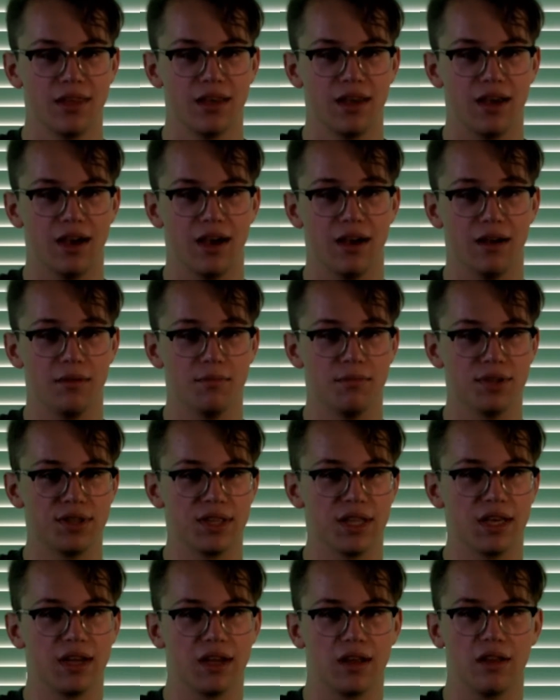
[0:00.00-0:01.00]
but
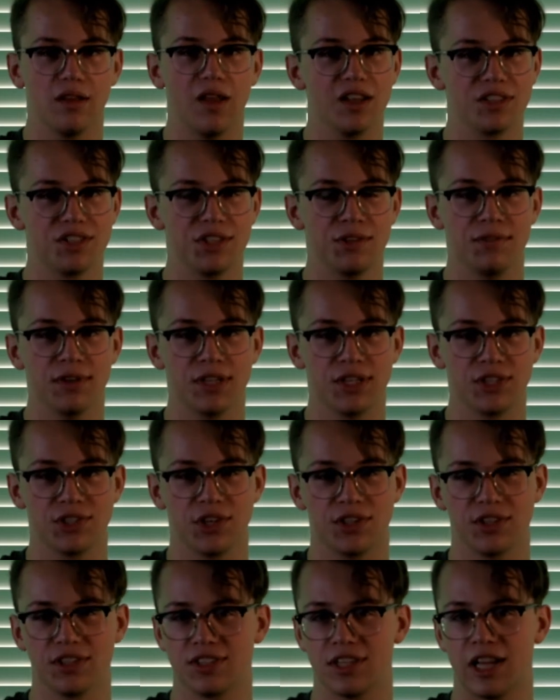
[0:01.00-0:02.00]
the glossy finish
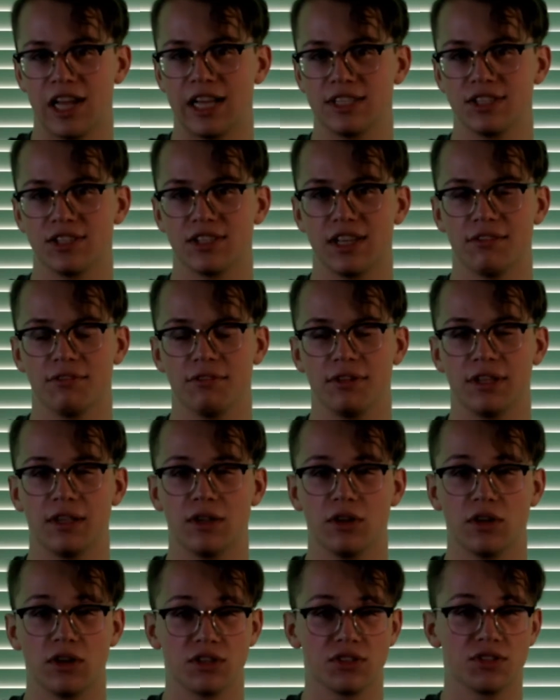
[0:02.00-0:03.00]
on the sides definitely
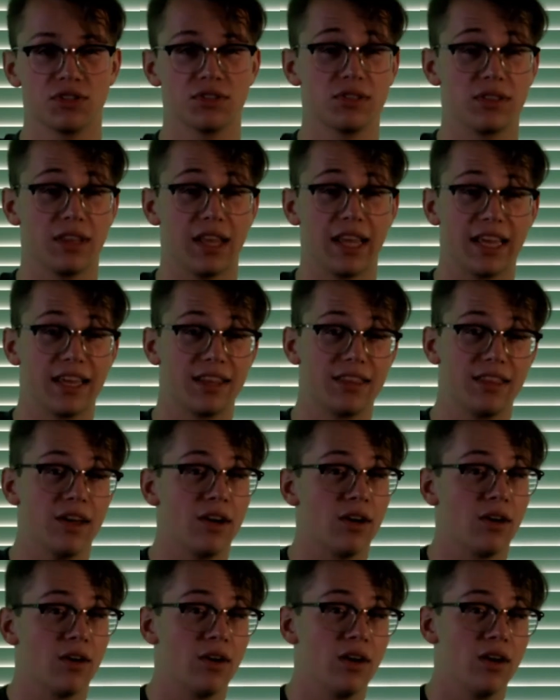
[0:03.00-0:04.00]
looks like
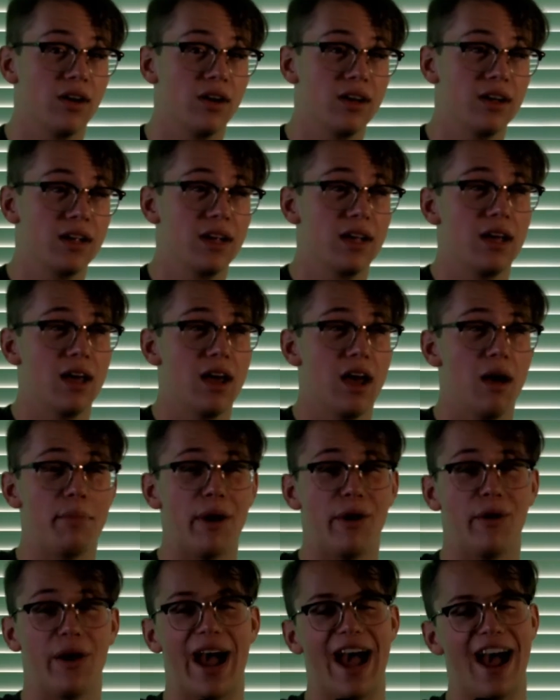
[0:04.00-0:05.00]
they're
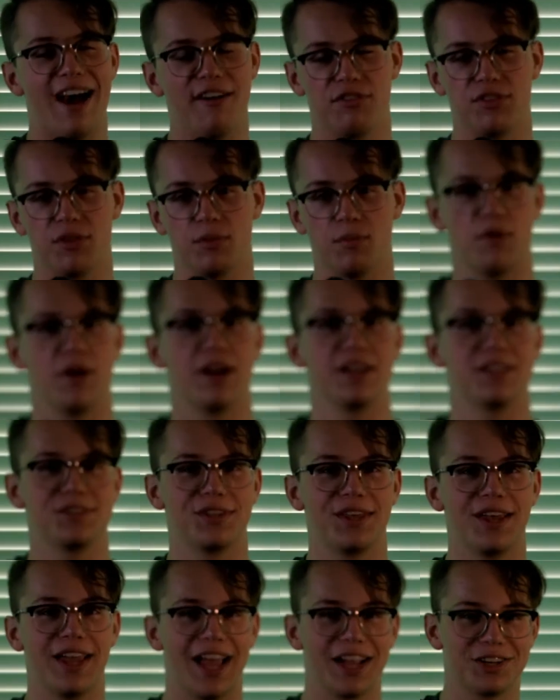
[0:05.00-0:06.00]
about half the price
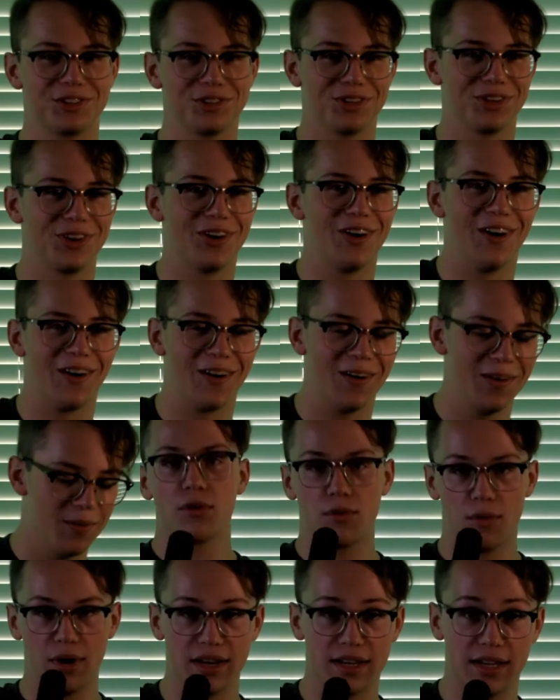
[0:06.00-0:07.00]
they actually are.
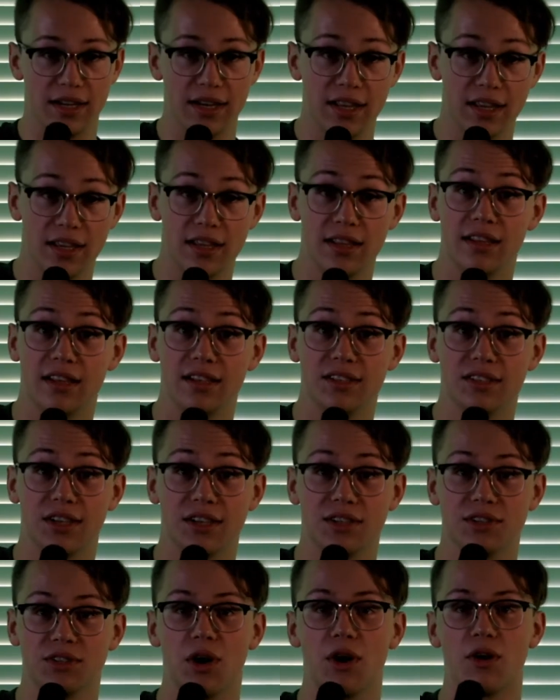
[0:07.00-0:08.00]
Granted, these
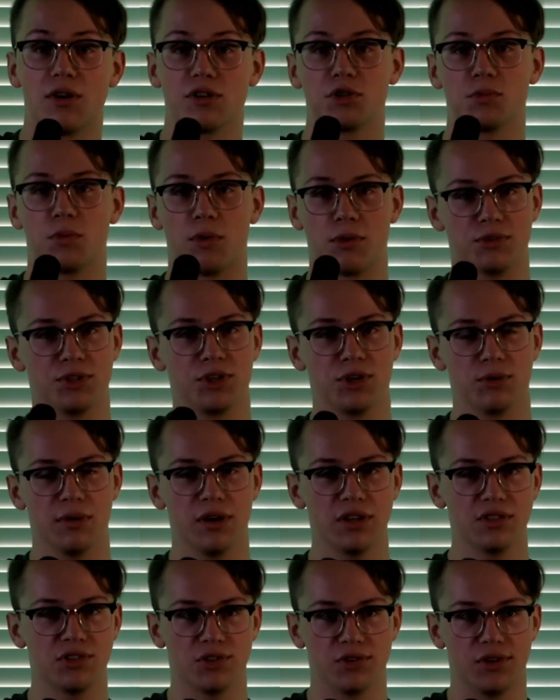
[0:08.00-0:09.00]
things are sports
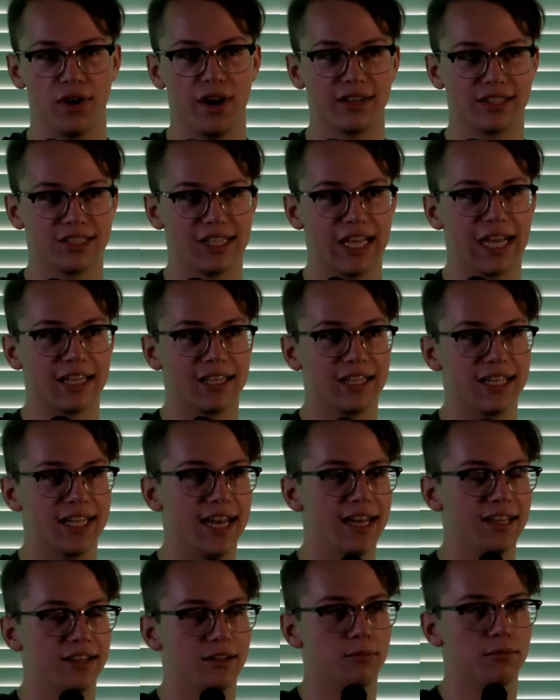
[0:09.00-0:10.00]
earbuds. You're not exactly
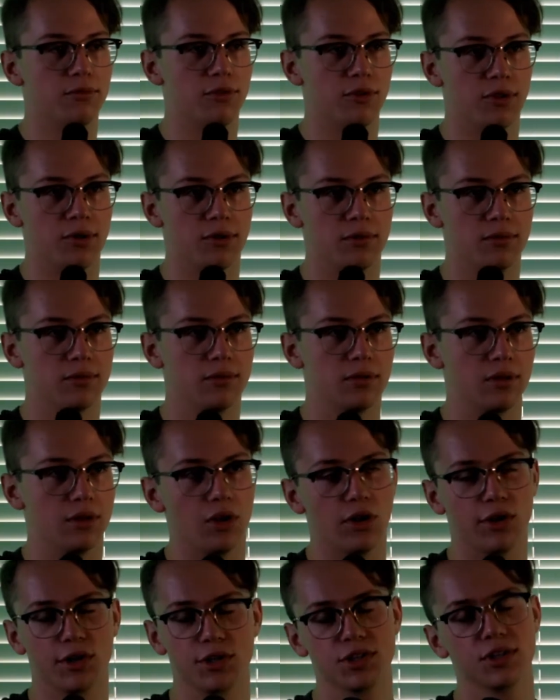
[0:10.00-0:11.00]
getting them for their
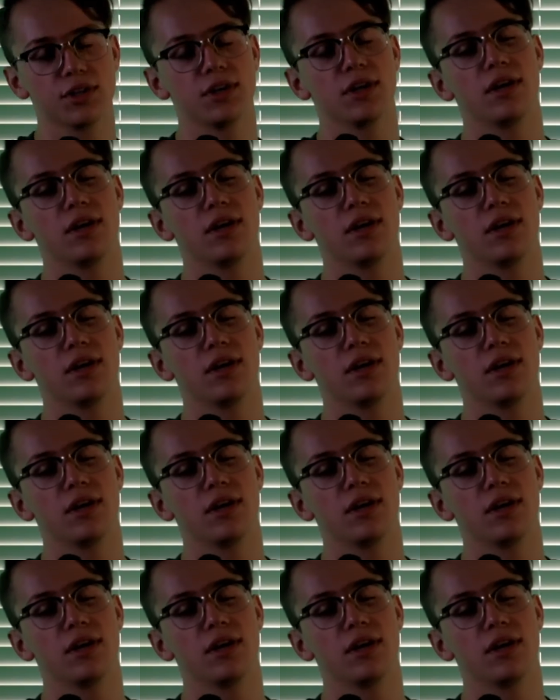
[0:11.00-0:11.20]
looks.